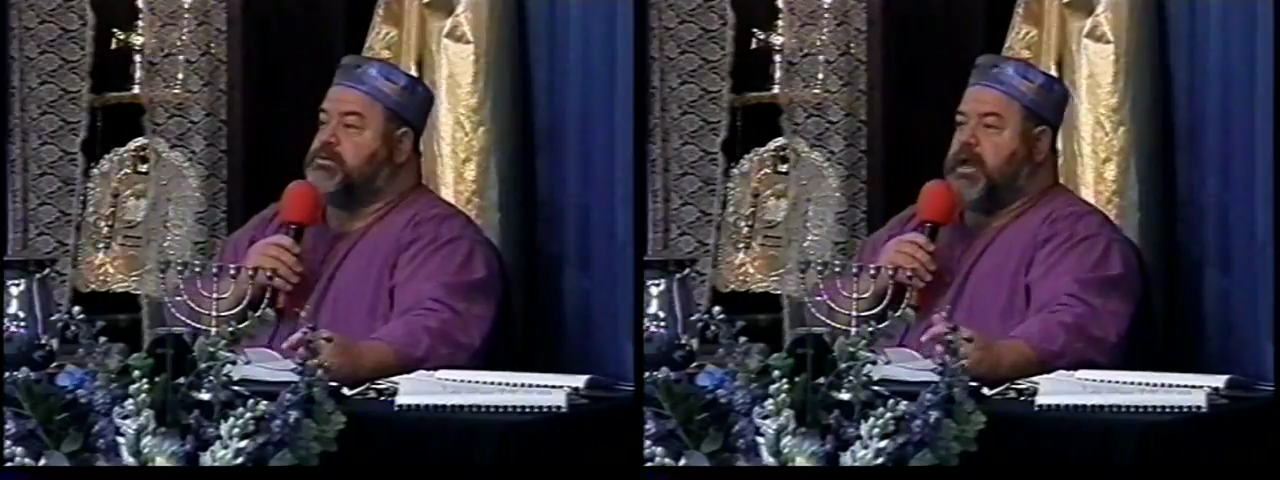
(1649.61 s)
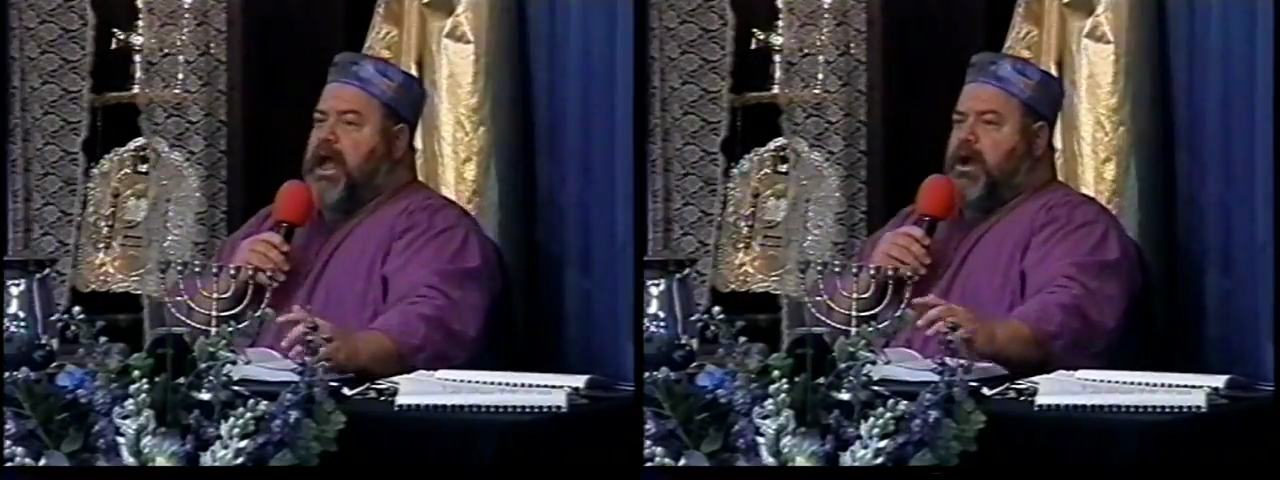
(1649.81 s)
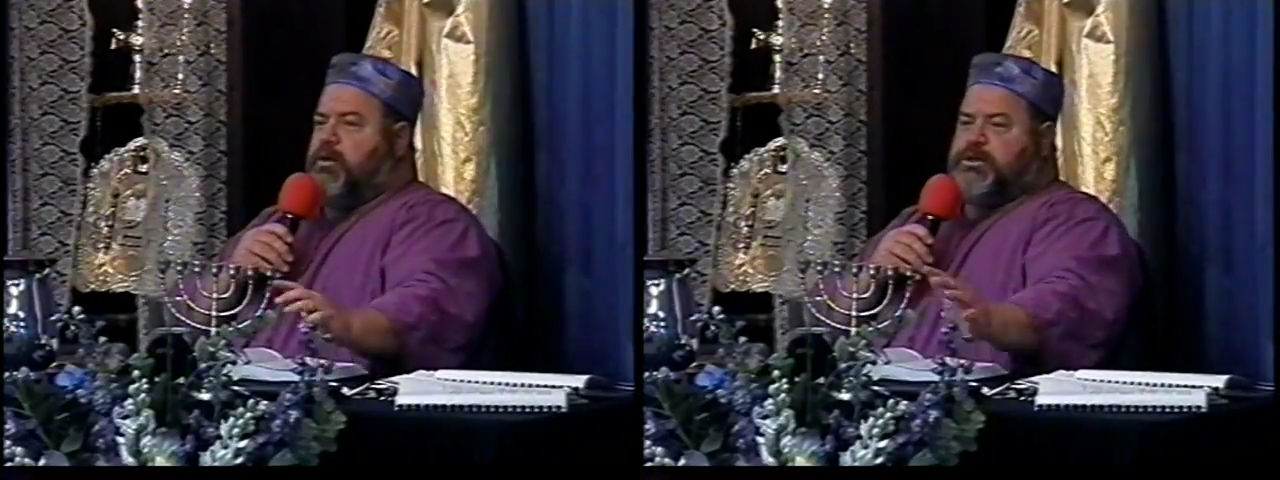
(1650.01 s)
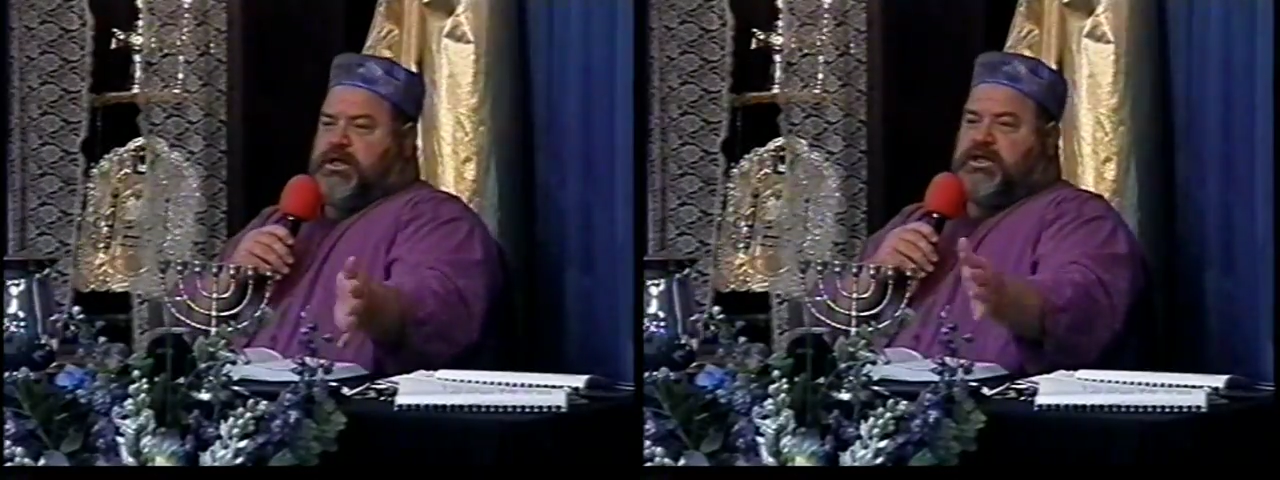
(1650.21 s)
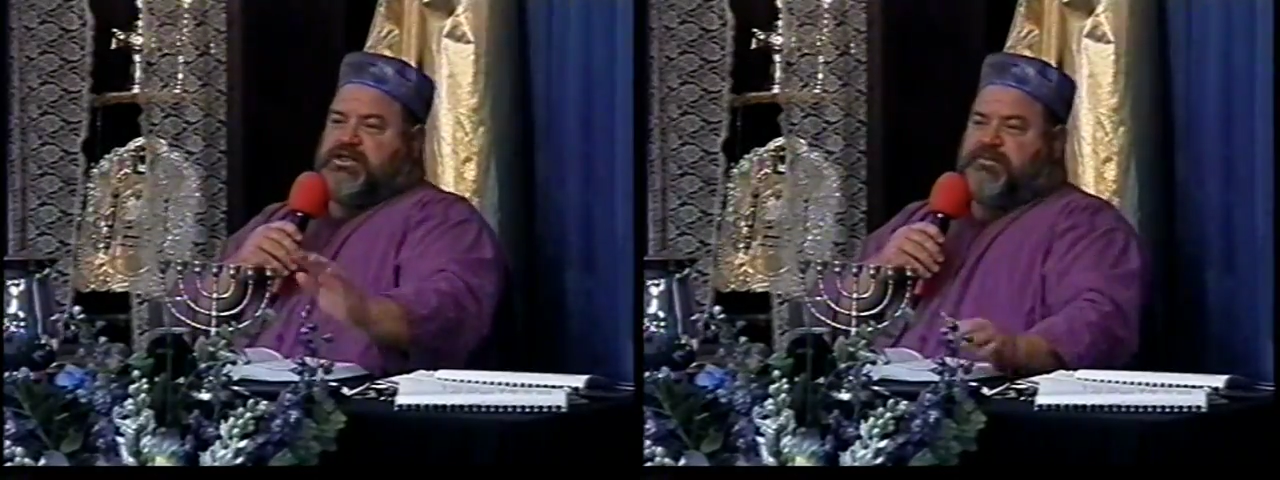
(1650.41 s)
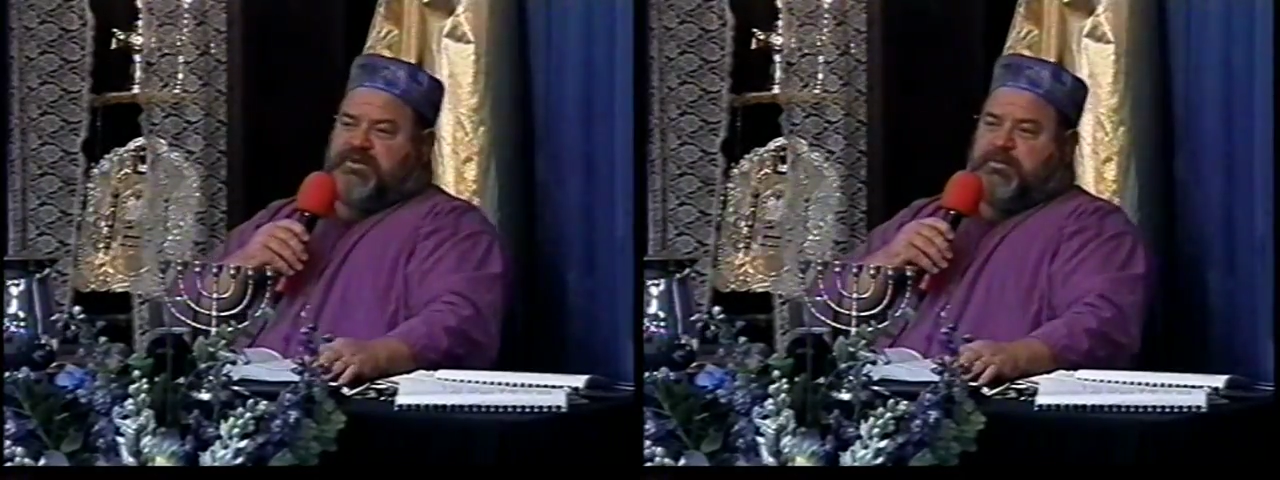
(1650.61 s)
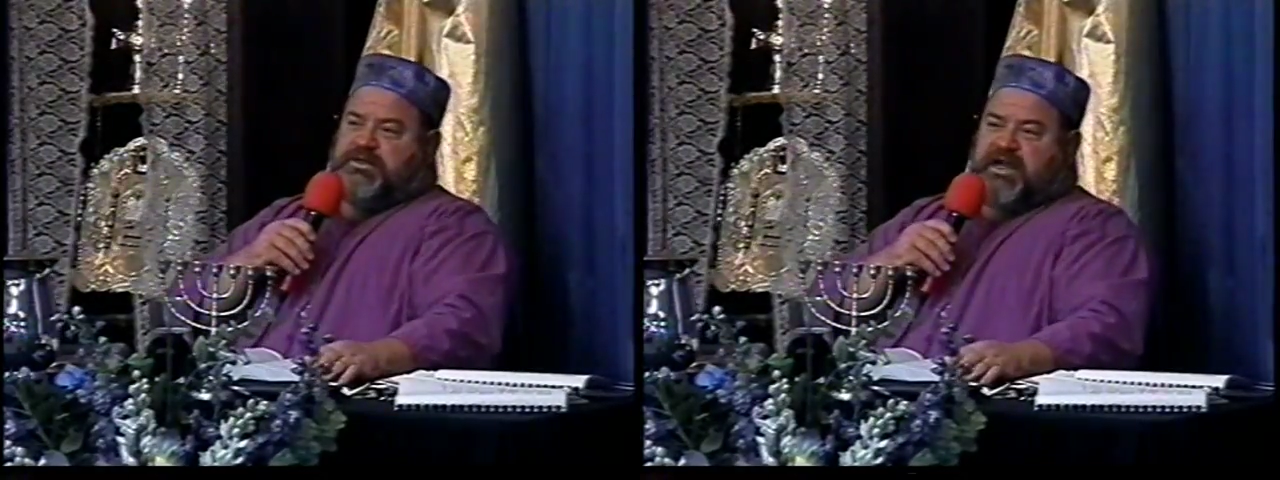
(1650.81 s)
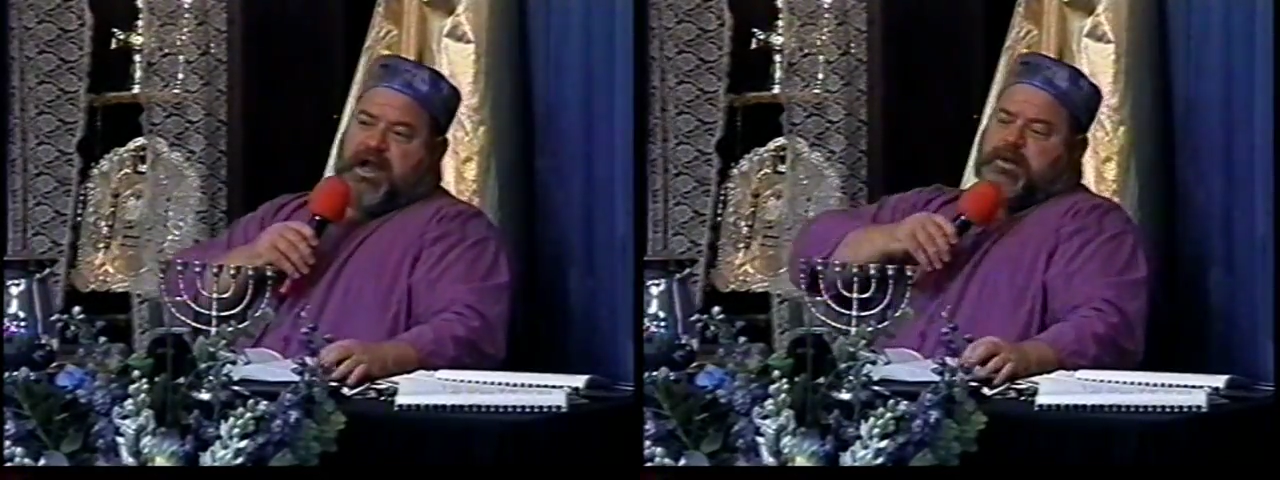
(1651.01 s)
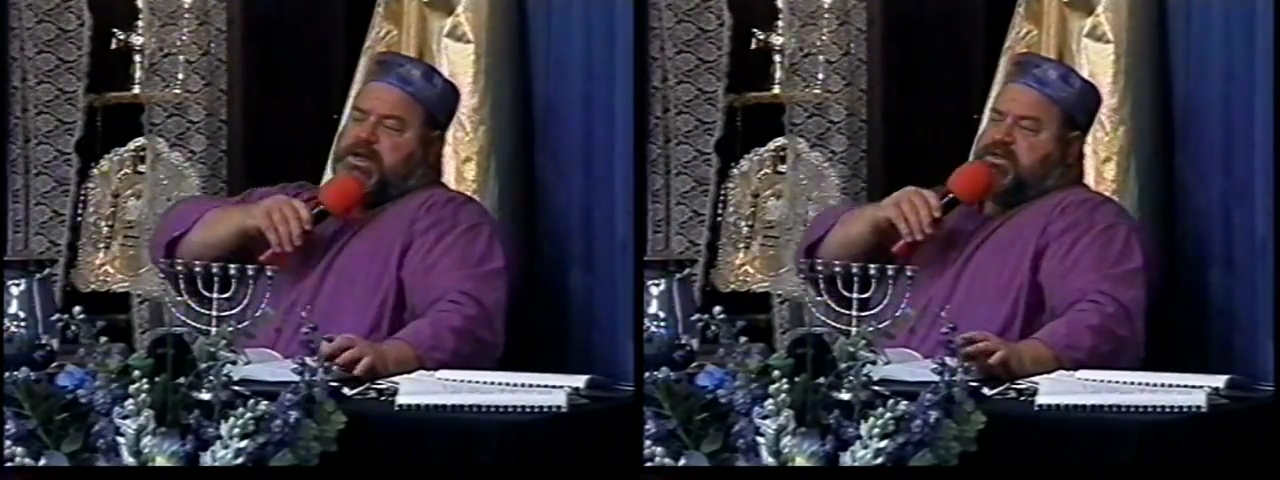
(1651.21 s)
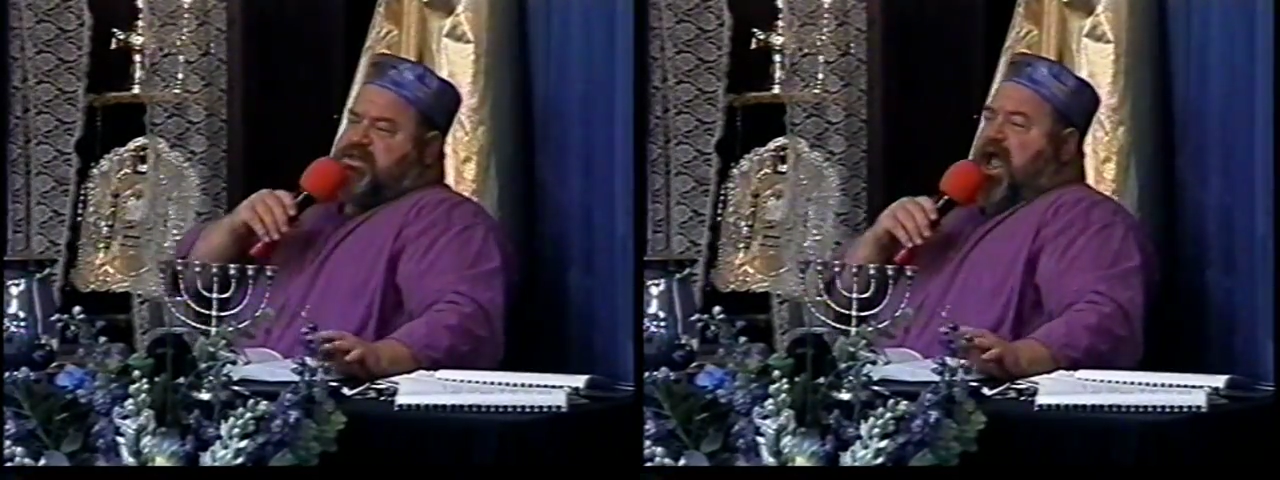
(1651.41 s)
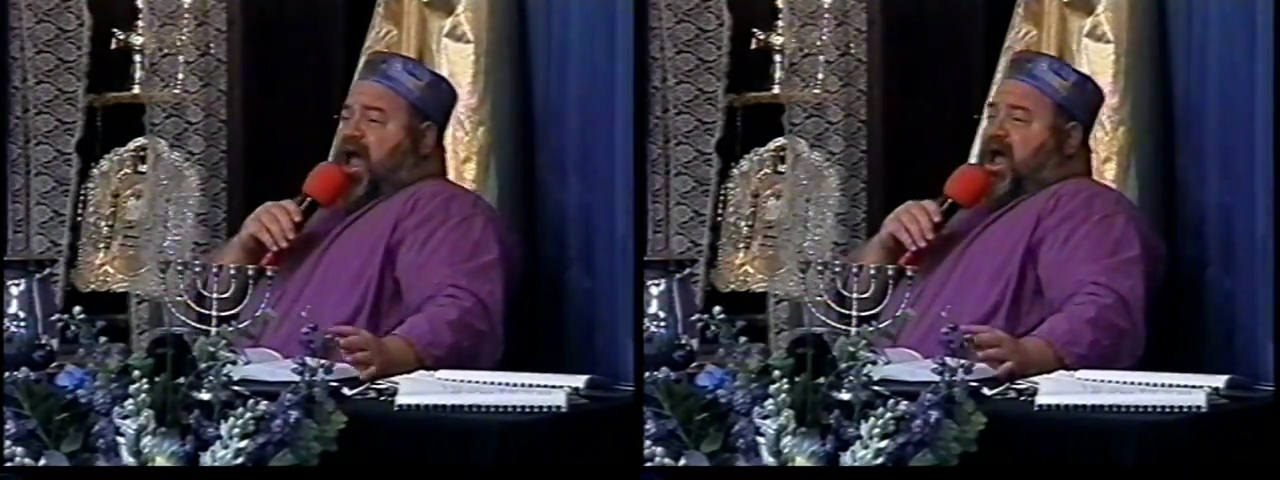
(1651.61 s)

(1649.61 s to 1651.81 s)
Now is the acceptable time. Now,